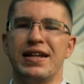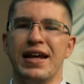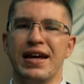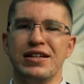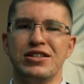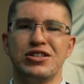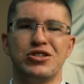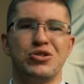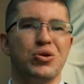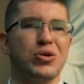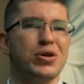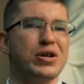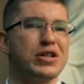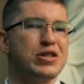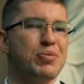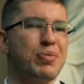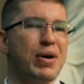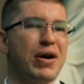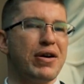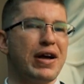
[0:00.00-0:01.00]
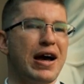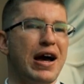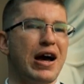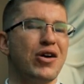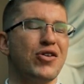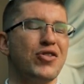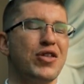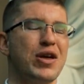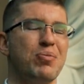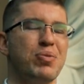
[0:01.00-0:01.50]
today's story is about
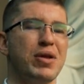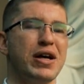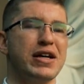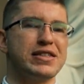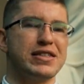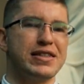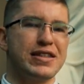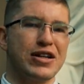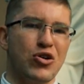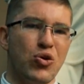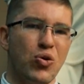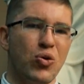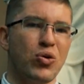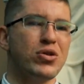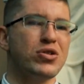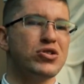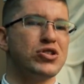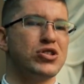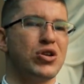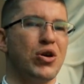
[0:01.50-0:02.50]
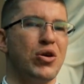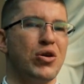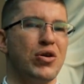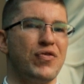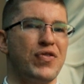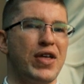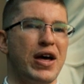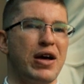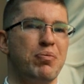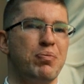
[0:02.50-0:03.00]
how they blessed the cornerstone
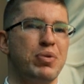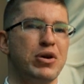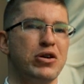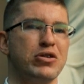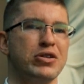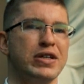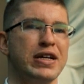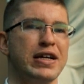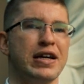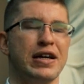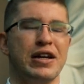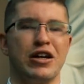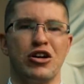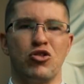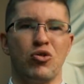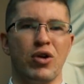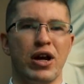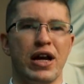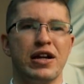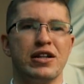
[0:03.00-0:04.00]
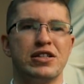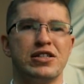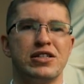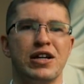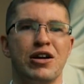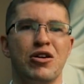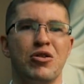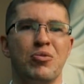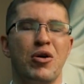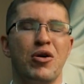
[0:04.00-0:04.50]
of that building and a grand
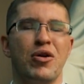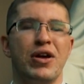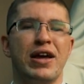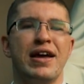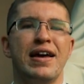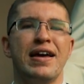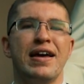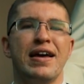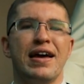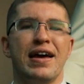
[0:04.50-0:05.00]
ceremony,